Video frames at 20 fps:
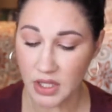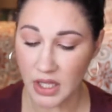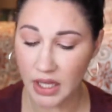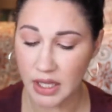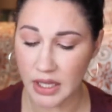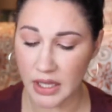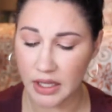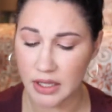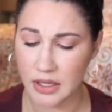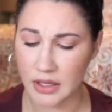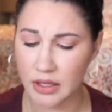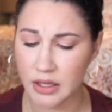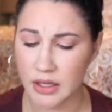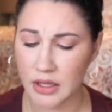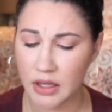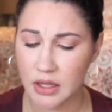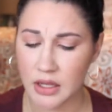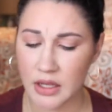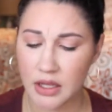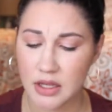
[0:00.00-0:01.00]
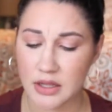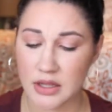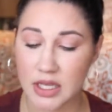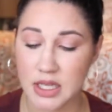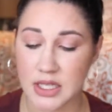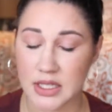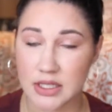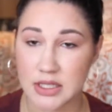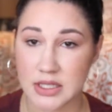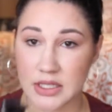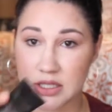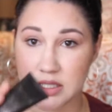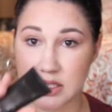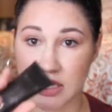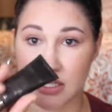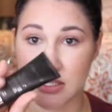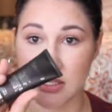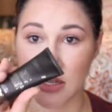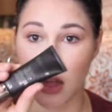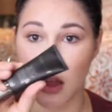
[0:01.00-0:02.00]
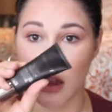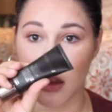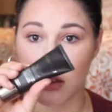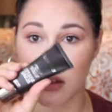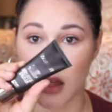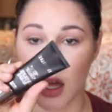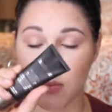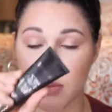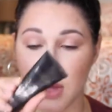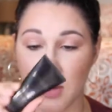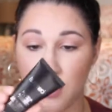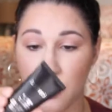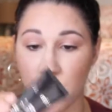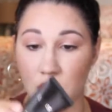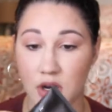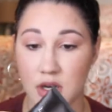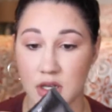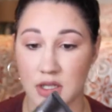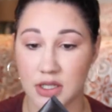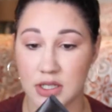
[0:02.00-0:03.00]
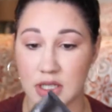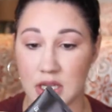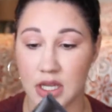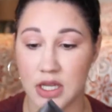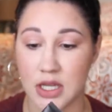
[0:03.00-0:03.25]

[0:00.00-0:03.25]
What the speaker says: and this does not clog my pores.